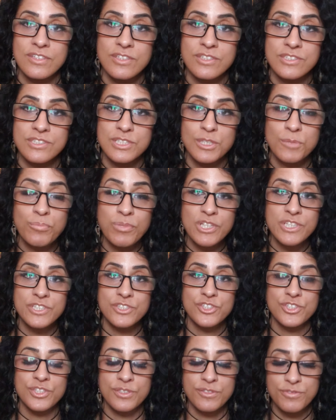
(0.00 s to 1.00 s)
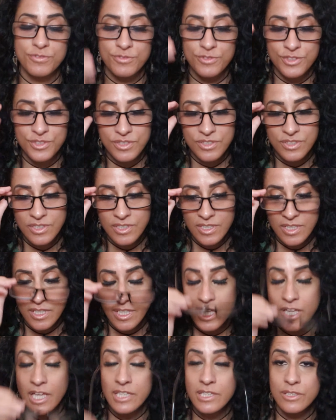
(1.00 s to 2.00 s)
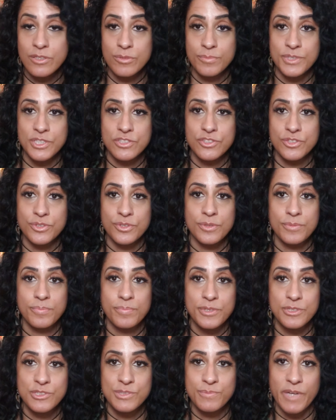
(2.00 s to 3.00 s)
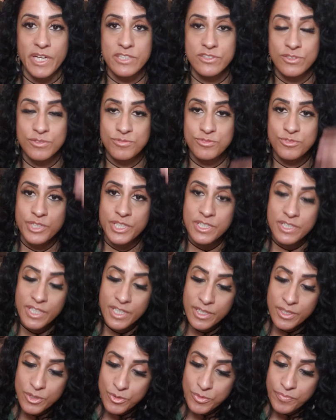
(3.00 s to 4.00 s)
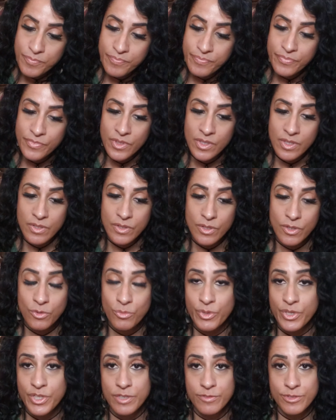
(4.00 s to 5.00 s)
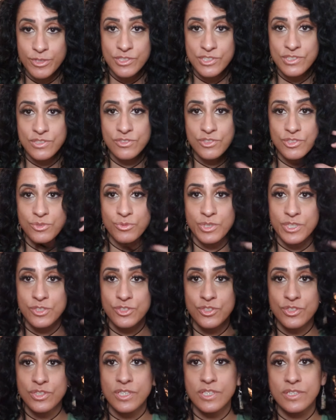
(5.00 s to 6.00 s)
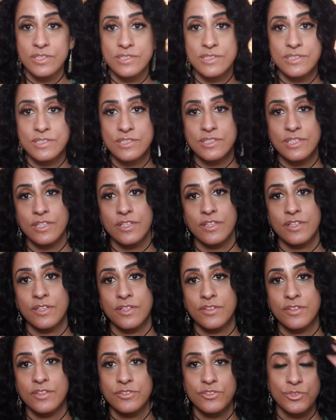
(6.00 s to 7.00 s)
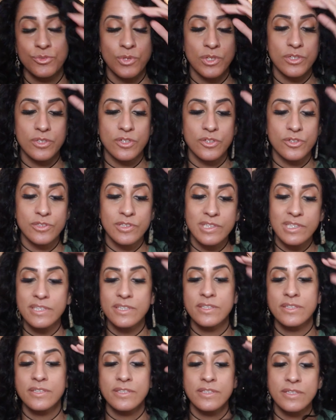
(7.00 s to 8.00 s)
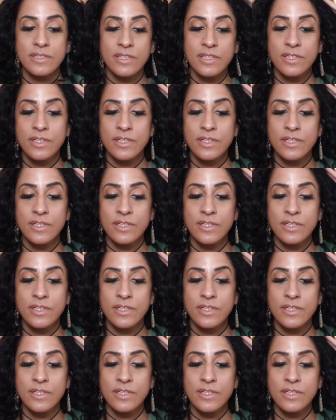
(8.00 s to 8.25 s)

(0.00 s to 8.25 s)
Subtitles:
simply shift a little bit your perspective right now, whatever the situation is that you are currently